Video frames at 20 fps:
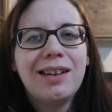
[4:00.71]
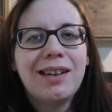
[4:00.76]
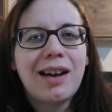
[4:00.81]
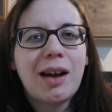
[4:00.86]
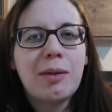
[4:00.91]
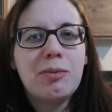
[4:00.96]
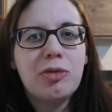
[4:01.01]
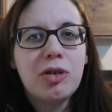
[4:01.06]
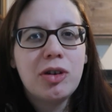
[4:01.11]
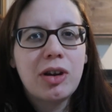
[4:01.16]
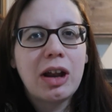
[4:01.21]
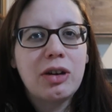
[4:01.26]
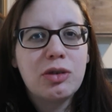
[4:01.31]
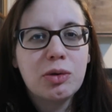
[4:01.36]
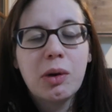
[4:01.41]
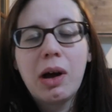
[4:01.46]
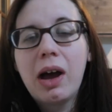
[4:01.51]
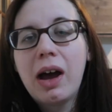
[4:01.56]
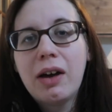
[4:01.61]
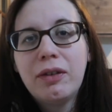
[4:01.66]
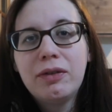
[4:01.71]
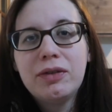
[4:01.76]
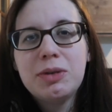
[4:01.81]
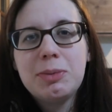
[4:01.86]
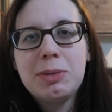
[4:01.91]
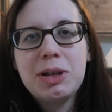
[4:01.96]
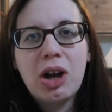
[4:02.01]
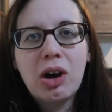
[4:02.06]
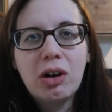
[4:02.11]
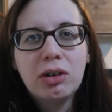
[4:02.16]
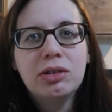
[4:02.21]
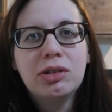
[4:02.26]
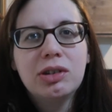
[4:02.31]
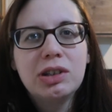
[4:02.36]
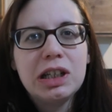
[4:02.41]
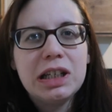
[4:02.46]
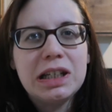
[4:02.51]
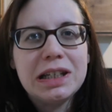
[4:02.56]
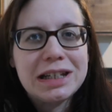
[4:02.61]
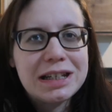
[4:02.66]
that I don't have to be
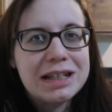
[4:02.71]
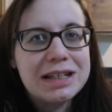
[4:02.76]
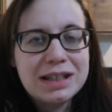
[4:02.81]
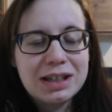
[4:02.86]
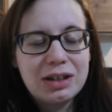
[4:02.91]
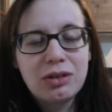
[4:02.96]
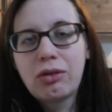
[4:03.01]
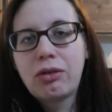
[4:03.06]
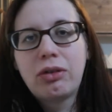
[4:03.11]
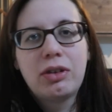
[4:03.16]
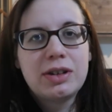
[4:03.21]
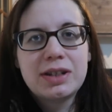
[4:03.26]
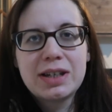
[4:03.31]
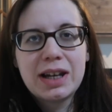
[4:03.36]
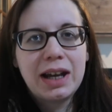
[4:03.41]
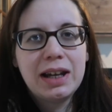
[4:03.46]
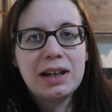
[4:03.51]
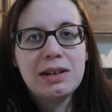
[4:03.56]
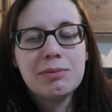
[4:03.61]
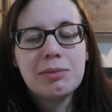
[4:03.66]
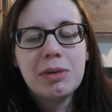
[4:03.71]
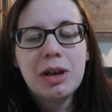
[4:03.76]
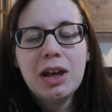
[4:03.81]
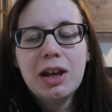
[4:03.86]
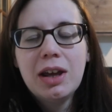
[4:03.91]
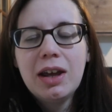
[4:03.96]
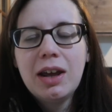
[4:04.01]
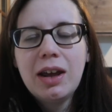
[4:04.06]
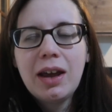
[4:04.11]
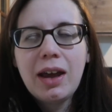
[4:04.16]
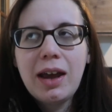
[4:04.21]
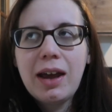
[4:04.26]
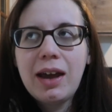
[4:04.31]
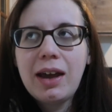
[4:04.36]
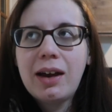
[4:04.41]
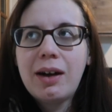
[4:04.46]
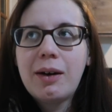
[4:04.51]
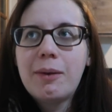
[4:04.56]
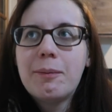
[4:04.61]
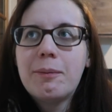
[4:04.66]
hungry and eating all the time.
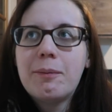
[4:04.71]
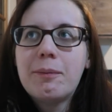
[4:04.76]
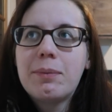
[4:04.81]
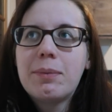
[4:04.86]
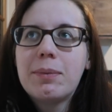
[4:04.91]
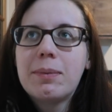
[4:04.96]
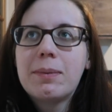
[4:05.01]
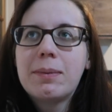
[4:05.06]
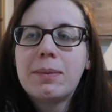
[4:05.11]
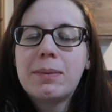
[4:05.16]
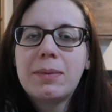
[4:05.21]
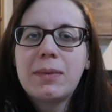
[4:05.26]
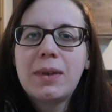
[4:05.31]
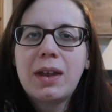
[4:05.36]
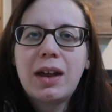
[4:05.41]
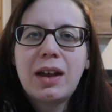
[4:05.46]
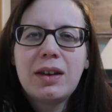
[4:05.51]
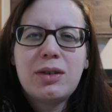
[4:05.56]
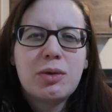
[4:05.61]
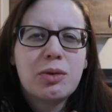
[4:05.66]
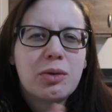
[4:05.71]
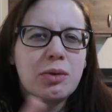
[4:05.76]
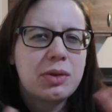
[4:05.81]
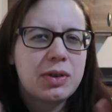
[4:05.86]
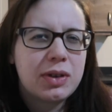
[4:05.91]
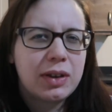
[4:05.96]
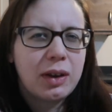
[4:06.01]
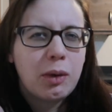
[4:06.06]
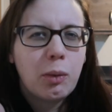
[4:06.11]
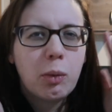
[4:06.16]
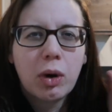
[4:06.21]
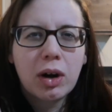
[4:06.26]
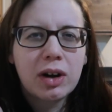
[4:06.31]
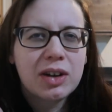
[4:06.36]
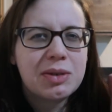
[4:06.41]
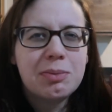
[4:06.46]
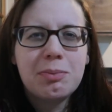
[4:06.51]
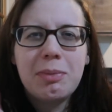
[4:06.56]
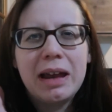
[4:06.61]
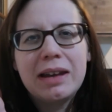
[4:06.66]
I don't know, it's like it
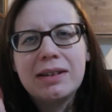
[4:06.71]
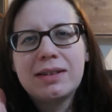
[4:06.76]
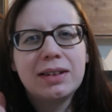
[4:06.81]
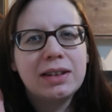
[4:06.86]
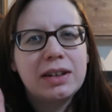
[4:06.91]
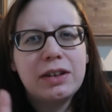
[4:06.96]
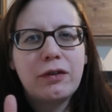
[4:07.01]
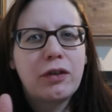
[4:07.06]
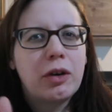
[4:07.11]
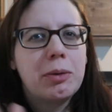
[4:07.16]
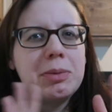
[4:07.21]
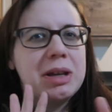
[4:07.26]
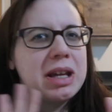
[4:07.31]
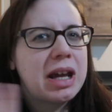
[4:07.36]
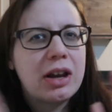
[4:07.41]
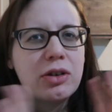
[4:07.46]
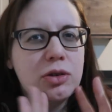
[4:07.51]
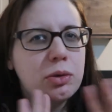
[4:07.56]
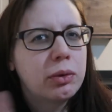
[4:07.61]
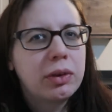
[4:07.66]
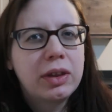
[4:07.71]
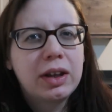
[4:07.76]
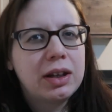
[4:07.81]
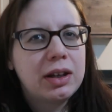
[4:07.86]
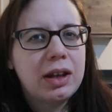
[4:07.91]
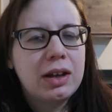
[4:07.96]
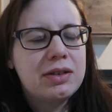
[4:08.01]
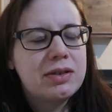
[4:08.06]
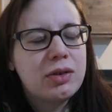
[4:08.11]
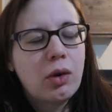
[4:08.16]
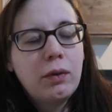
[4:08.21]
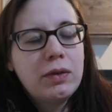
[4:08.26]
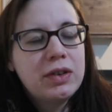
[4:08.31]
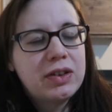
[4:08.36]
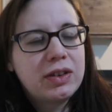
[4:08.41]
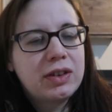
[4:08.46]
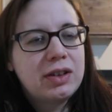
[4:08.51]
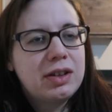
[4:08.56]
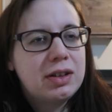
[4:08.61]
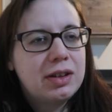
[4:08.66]
works mentally for me. I don't think it
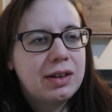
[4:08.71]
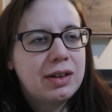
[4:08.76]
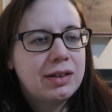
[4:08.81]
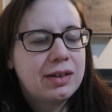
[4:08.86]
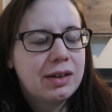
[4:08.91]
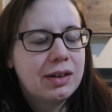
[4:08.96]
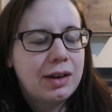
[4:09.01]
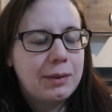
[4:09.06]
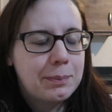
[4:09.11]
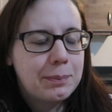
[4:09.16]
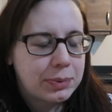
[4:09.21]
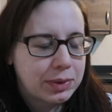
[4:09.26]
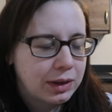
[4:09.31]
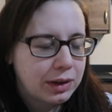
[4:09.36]
obviously is,